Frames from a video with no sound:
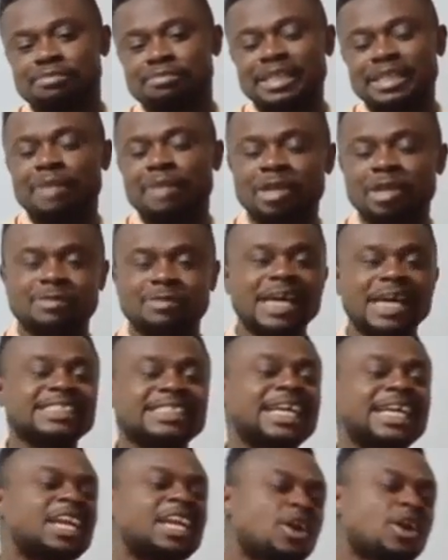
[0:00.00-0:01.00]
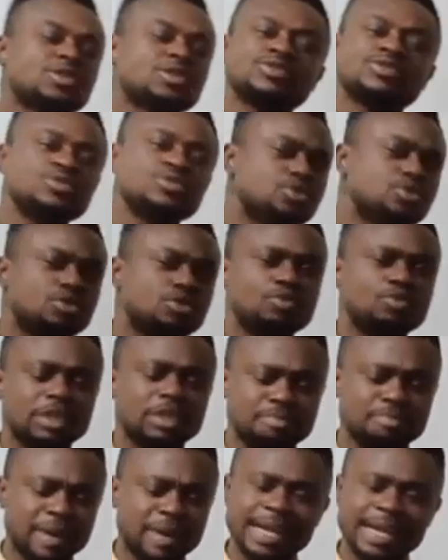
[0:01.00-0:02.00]
Metabolism has a lot to do
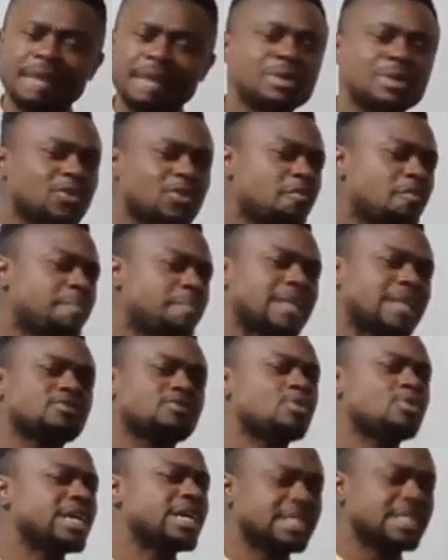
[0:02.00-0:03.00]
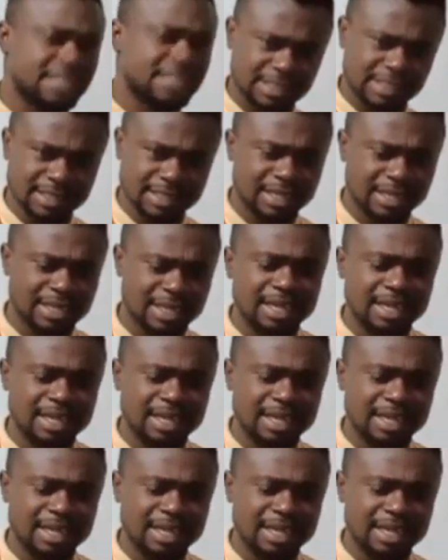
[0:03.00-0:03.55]
with biochemical pathways,